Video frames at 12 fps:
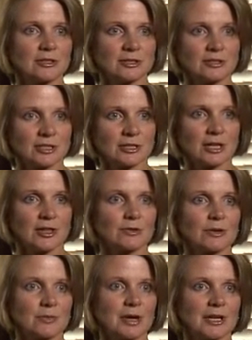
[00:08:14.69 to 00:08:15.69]
There's
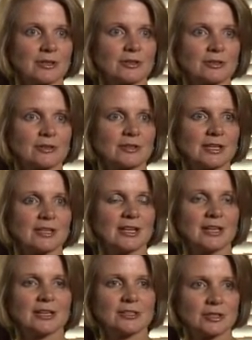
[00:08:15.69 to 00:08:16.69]
another reminder that
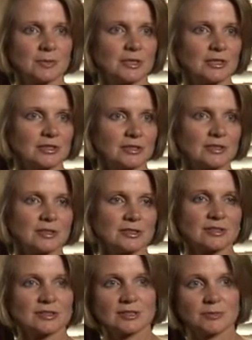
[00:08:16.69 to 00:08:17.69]
somebody
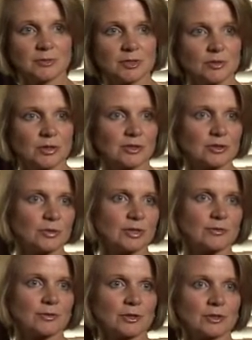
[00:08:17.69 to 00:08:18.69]
is between the
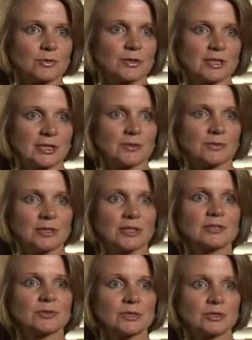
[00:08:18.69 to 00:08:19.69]
24 and 28
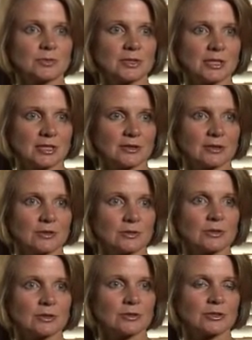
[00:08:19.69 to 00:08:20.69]
weeks, we should be getting the
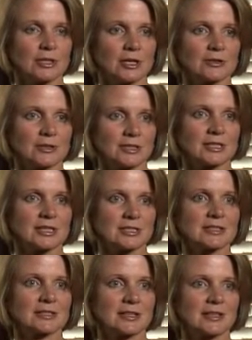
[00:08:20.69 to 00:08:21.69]
glucose tolerance
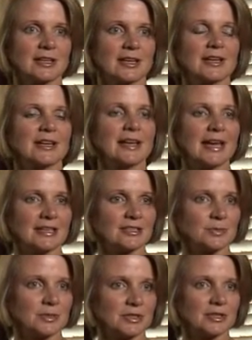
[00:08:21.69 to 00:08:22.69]
test done.
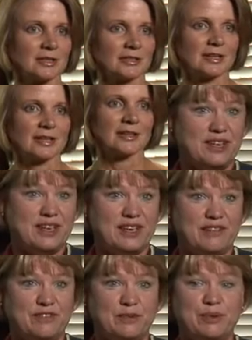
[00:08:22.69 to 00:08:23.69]
Has it been done yet?
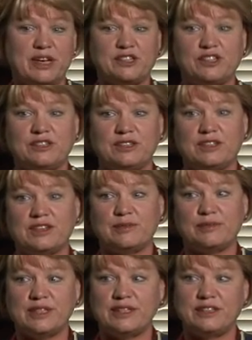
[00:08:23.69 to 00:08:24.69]
If a patient
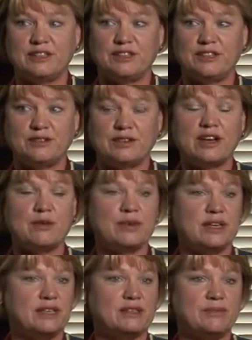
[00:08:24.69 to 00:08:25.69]
comes in and they're
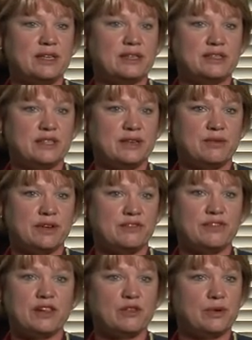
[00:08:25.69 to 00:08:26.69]
coming in because they want
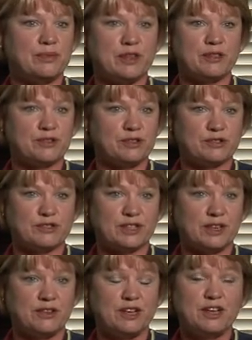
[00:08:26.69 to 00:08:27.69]
to follow up on their
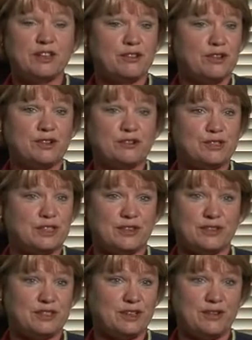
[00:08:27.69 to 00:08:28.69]
ultrasound
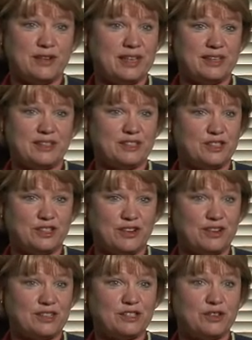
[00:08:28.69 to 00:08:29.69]
is already in the chart.